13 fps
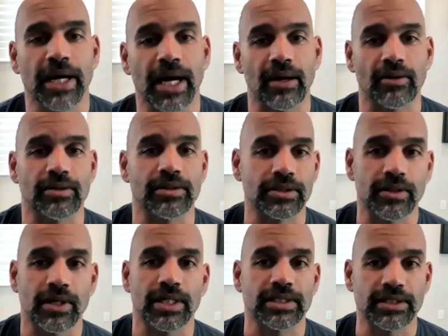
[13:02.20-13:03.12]
patterns
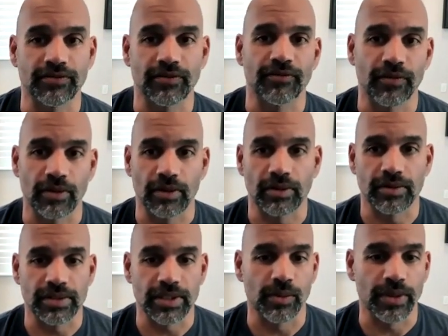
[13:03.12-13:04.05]
across different
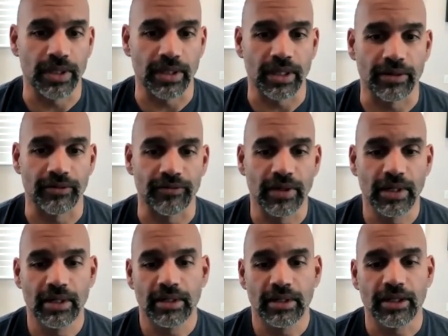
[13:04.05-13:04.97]
verticals that we can kind of
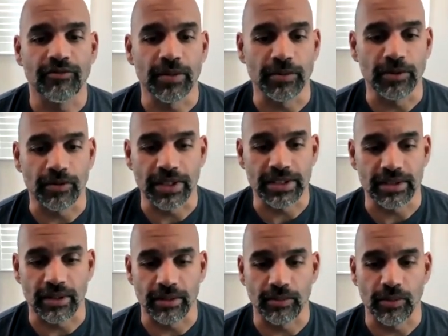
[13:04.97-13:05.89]
give people great
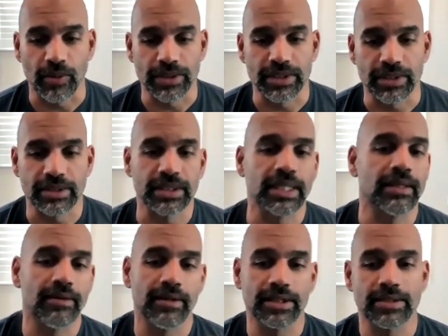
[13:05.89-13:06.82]
starting points here. It's like
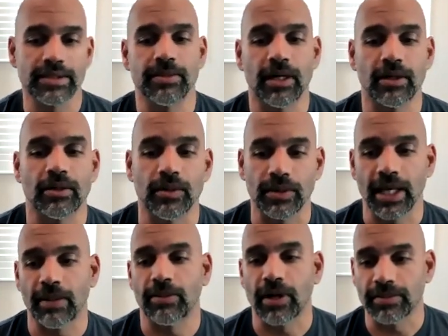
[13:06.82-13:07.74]
this model with
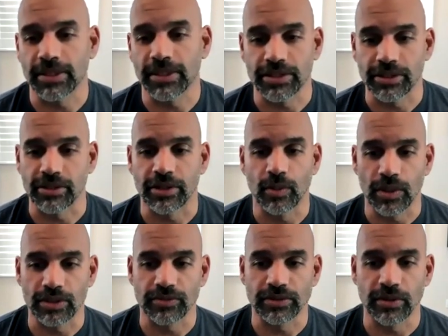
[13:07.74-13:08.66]
that prompt engineering
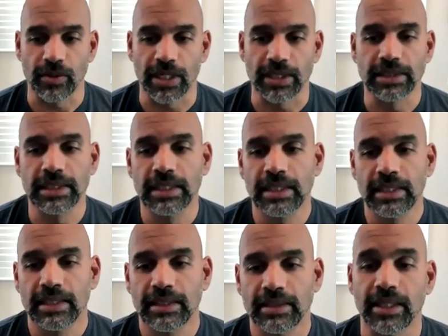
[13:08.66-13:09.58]
works really well.
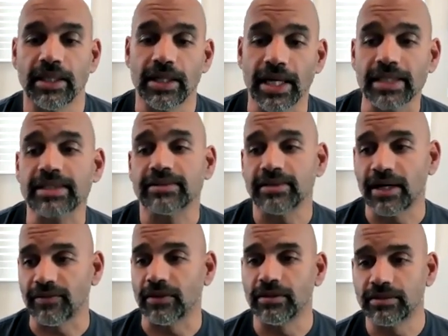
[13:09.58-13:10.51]
The next
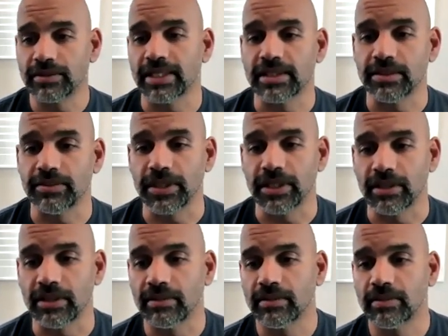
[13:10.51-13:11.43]
level tends to
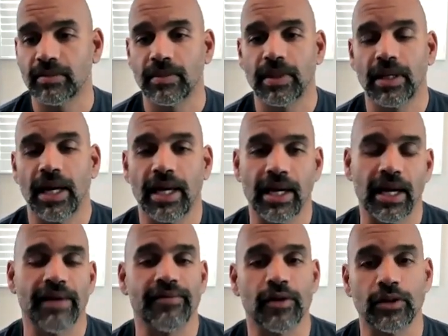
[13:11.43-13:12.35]
be, hey, I
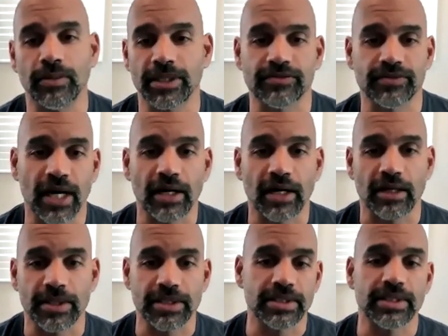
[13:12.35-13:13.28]
have a whole bunch of
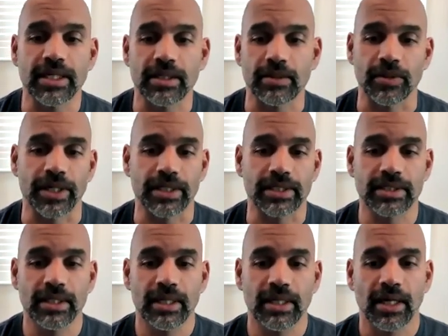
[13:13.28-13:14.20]
documents in Databricks.
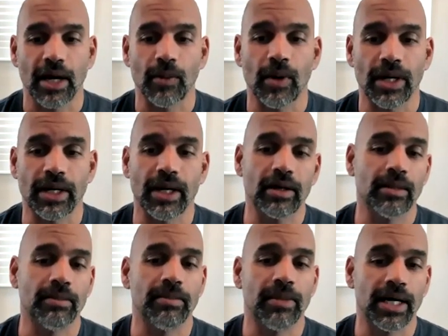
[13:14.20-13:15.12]
I want to now
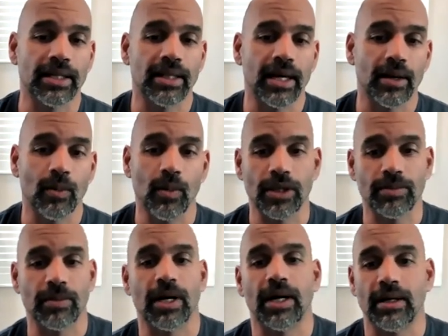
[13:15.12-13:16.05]
combine that
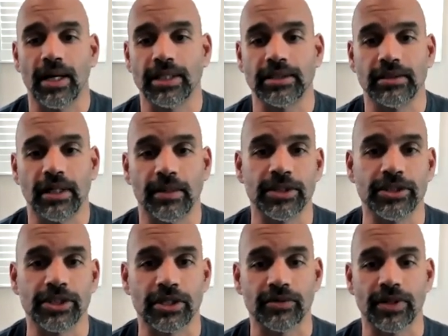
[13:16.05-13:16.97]
with my LLM and
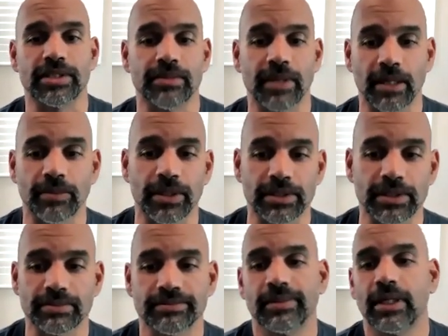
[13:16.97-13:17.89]
generate some outputs.